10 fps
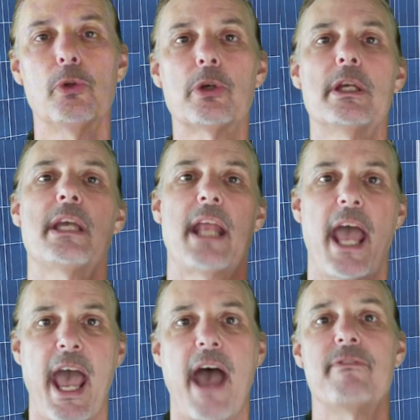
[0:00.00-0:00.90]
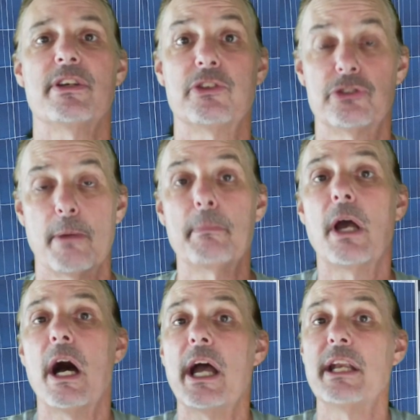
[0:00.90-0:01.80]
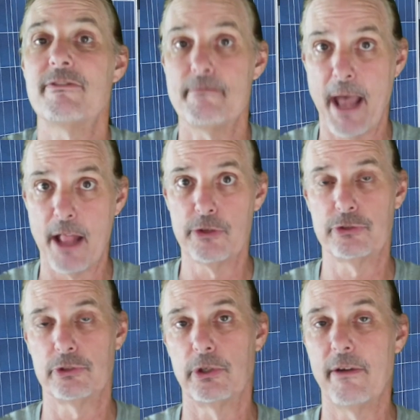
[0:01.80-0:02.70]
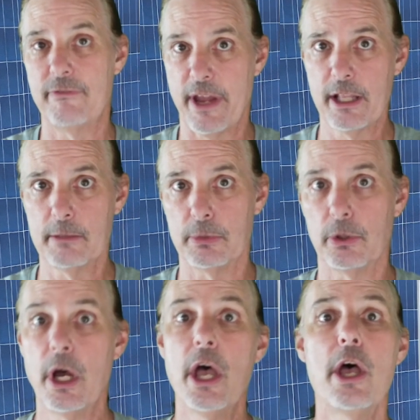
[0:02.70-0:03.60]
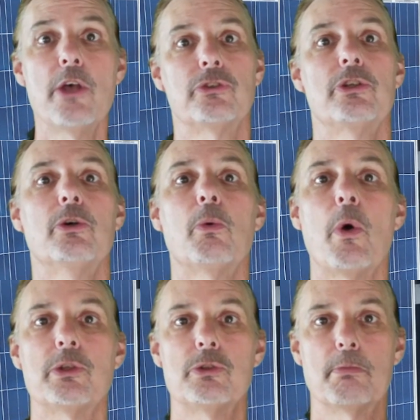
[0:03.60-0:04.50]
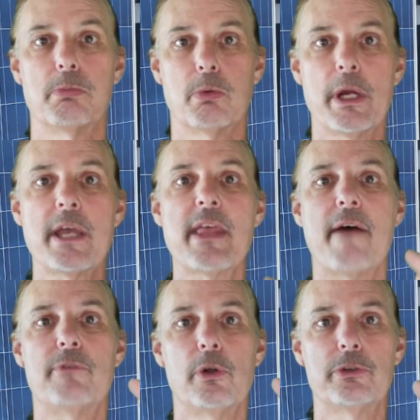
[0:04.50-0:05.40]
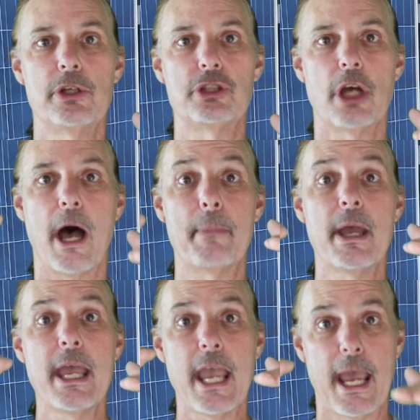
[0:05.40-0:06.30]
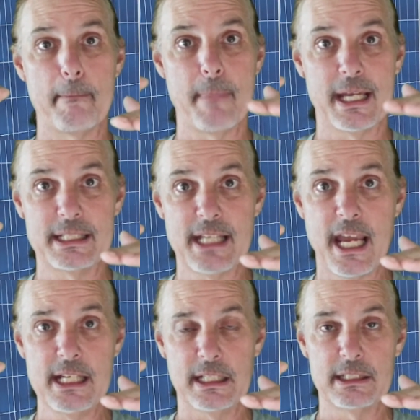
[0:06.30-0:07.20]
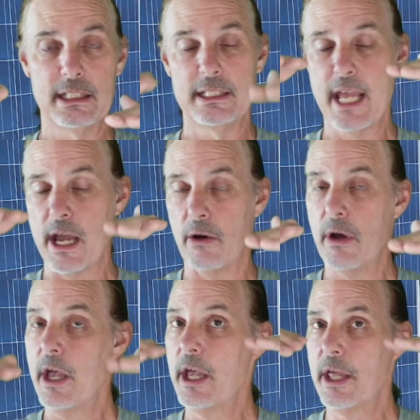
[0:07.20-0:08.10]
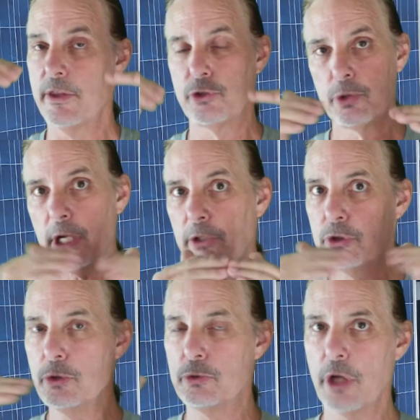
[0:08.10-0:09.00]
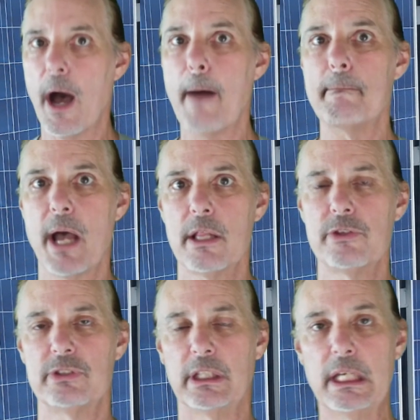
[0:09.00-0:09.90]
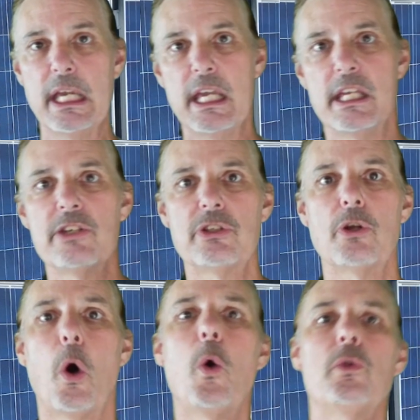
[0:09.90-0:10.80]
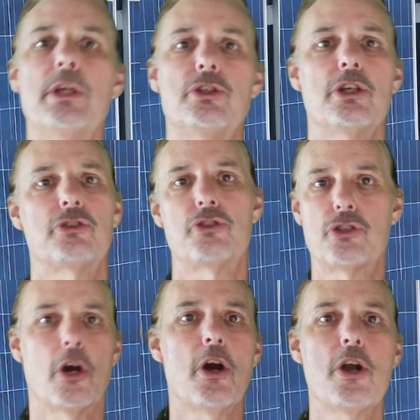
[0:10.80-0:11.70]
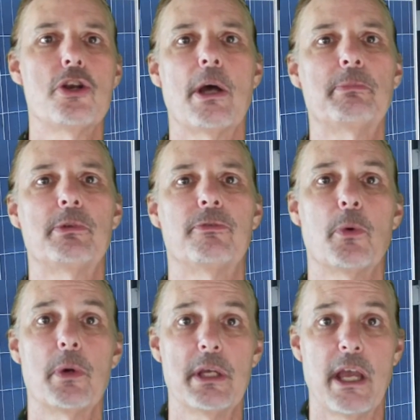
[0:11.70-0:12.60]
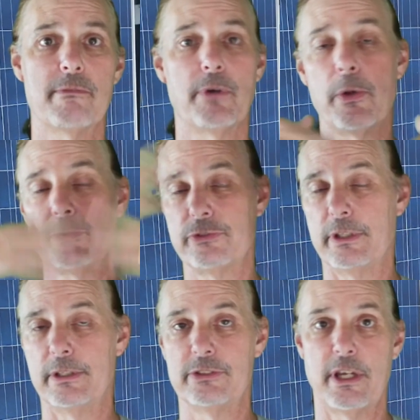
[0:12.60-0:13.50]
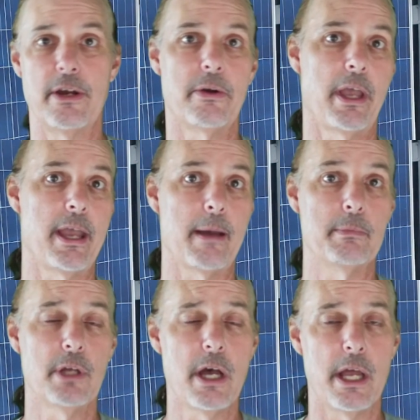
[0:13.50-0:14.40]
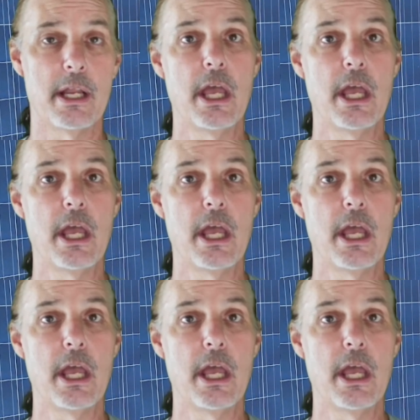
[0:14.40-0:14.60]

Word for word: looking at having some kind of balancer available. So you'll want to bring that voltage up and maintain it. Now, the trick to top balancing isn't only just charge up to forty-eight volts and say, okay, I'm done.